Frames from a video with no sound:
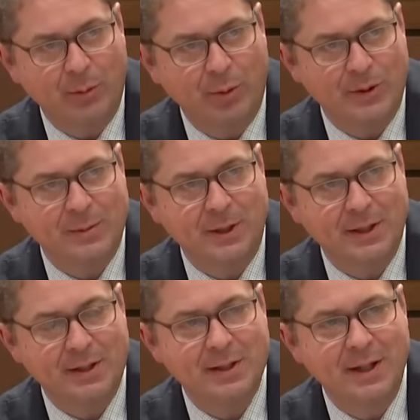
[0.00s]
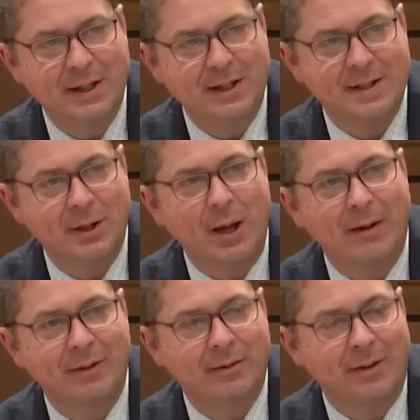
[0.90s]
reports because they say you
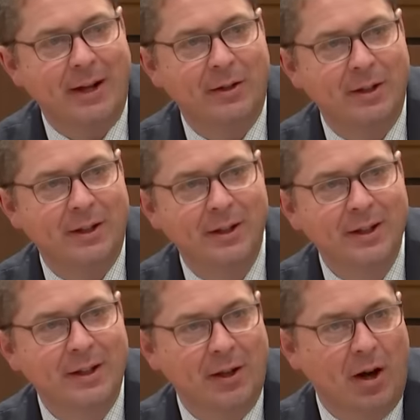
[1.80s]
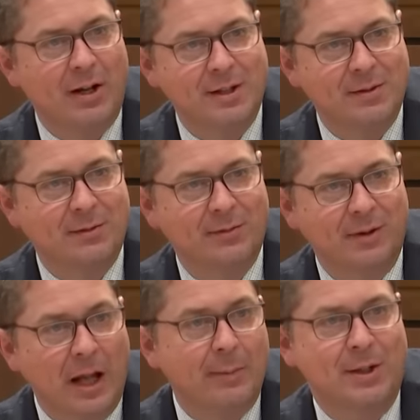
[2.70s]
haven't factored in the cost of
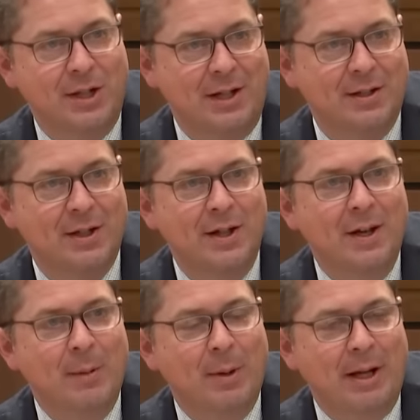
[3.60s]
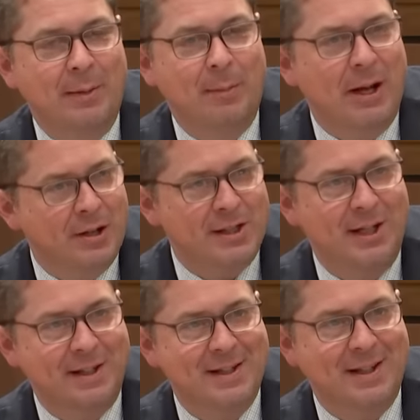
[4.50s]
climate change. But my
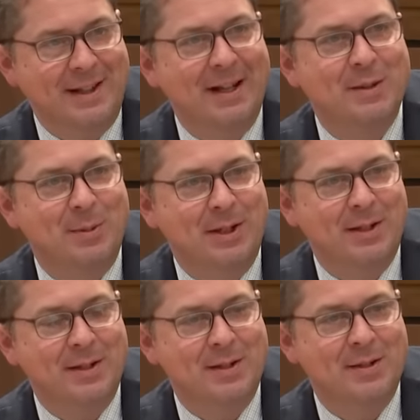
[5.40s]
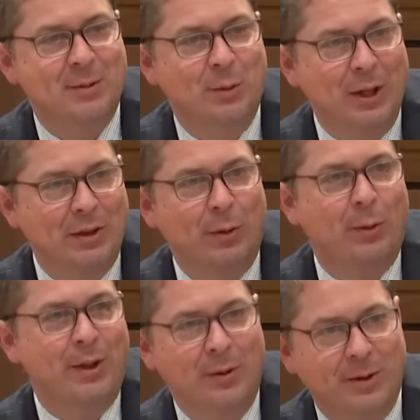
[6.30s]
understanding is that that is because with or
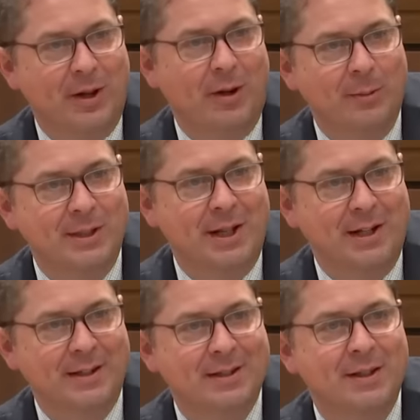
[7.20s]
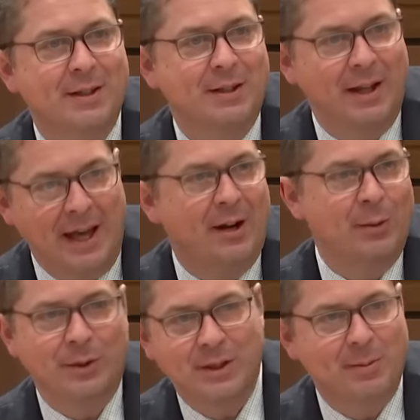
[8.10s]
without the carbon tax, Canada
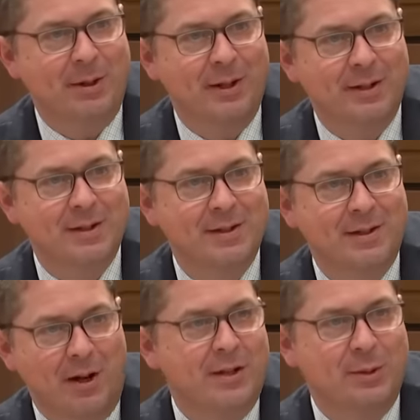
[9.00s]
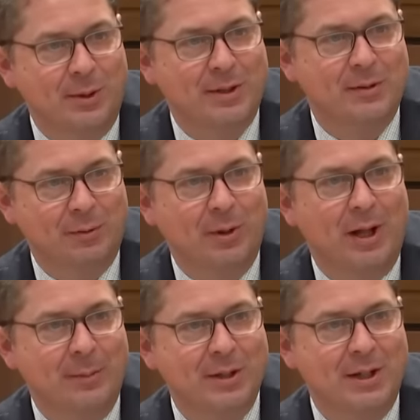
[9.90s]
will experience consequences from
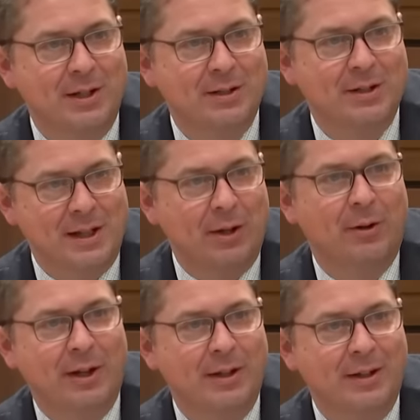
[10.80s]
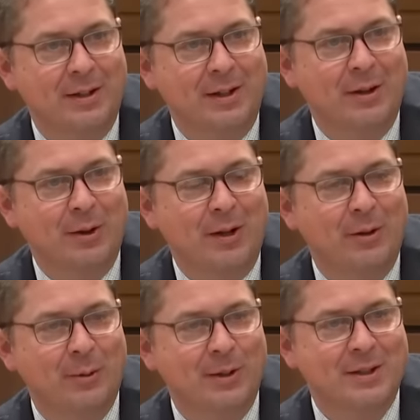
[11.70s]
climate change. Is that correct? In, in
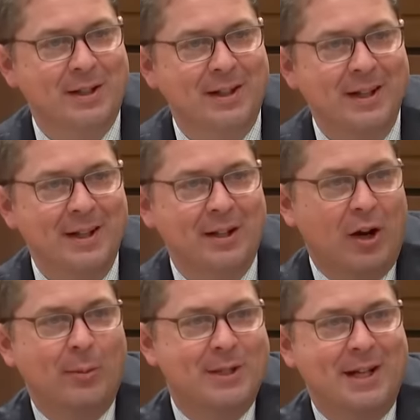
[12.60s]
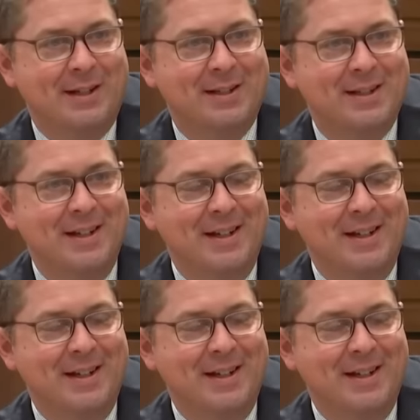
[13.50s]
other words, that the carbon tax